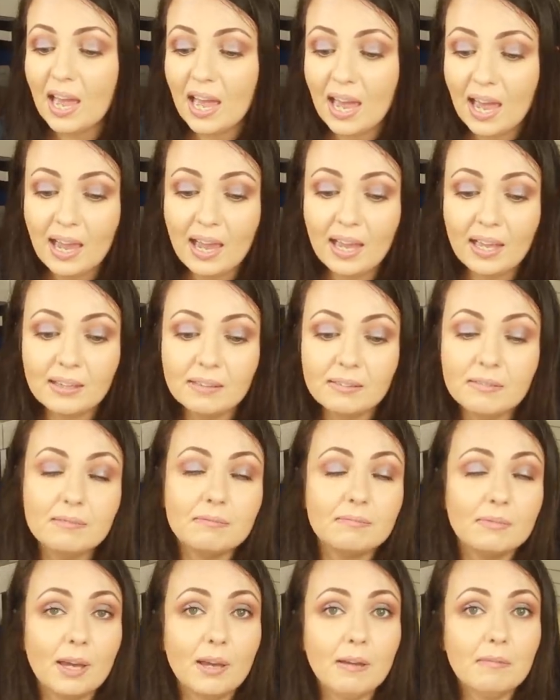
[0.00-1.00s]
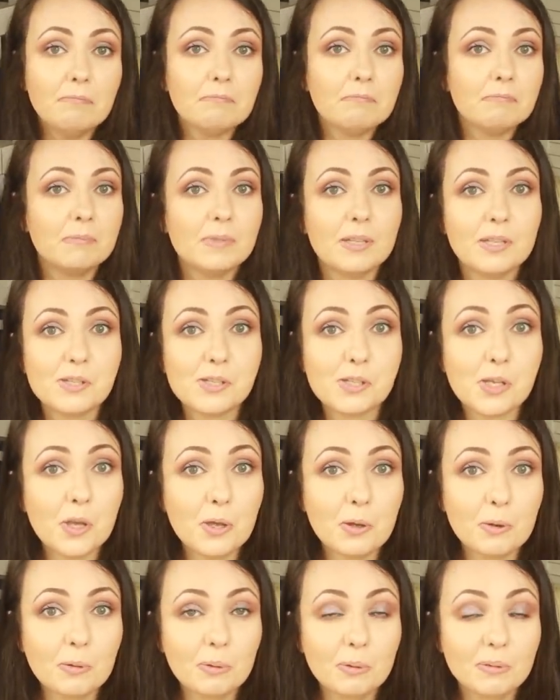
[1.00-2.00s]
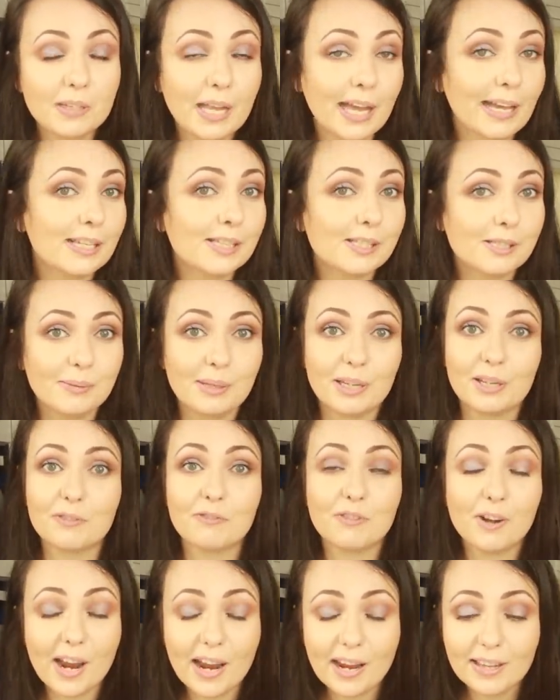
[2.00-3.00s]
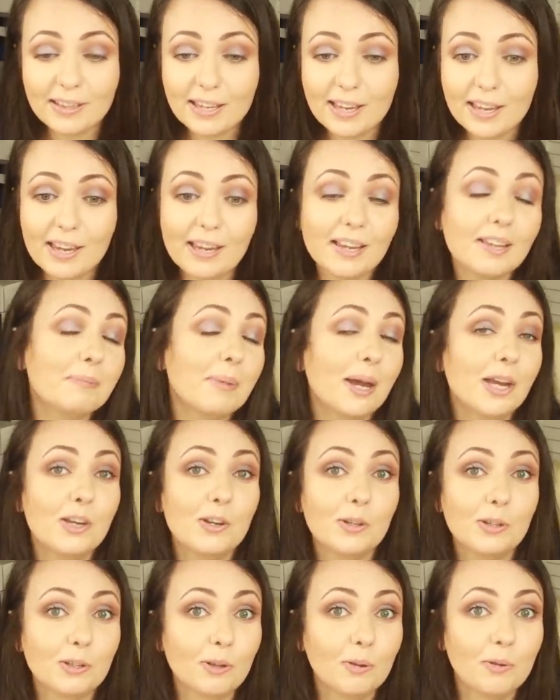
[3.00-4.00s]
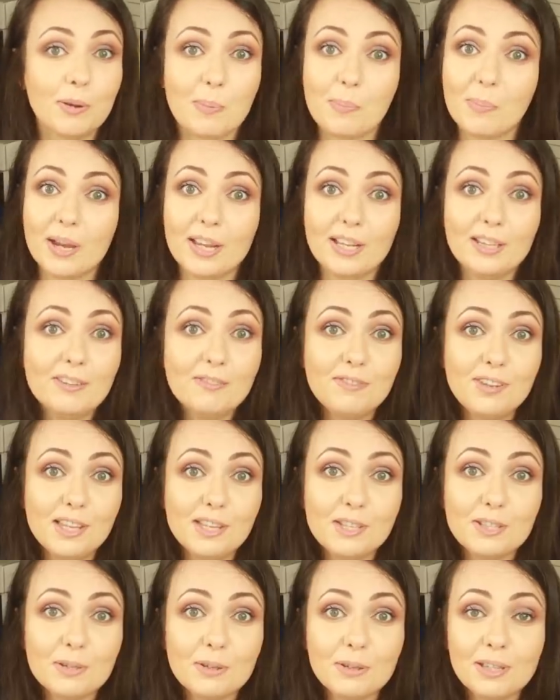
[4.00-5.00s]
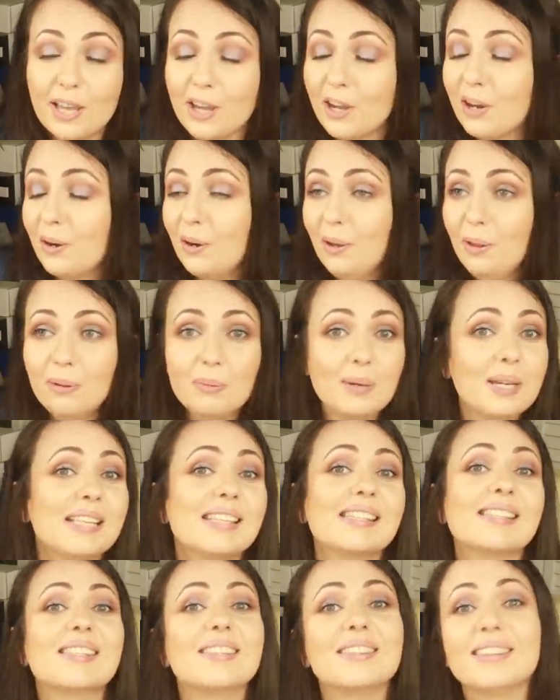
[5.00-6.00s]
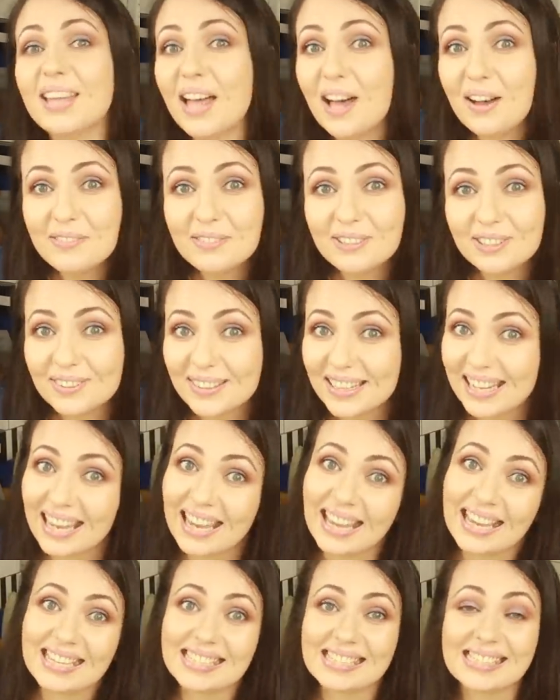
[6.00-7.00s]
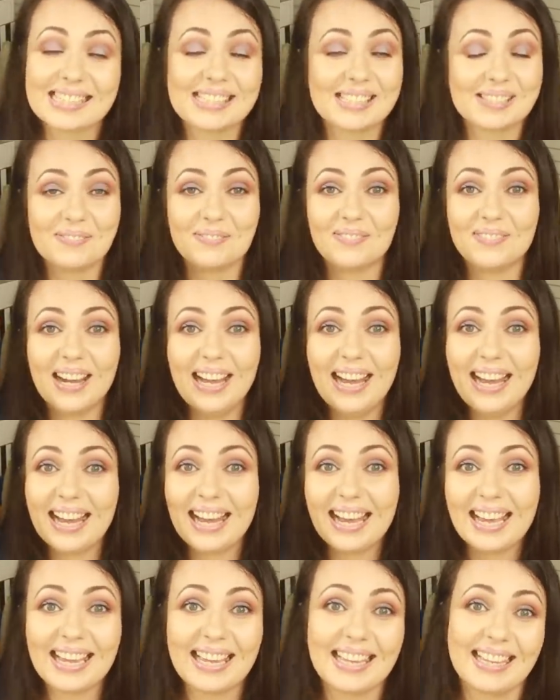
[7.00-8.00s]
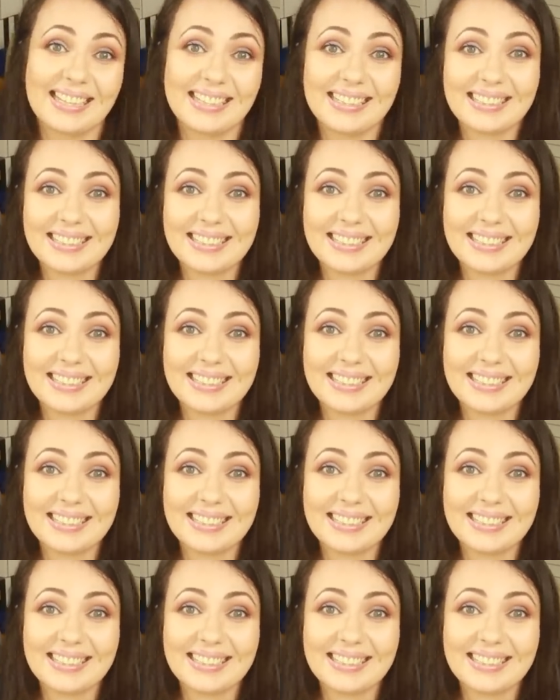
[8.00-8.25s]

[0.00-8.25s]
and yeah see you next week Friday in my new doll repaint video like always love you guys bye